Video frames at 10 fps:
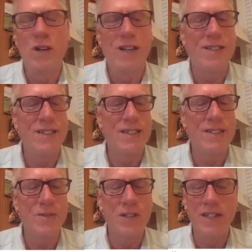I said,
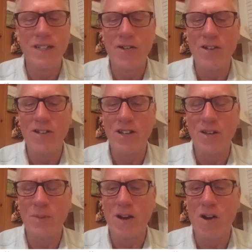well, you know, it's going
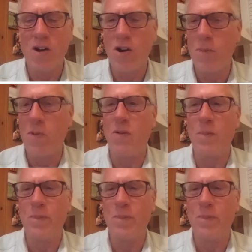to be horrible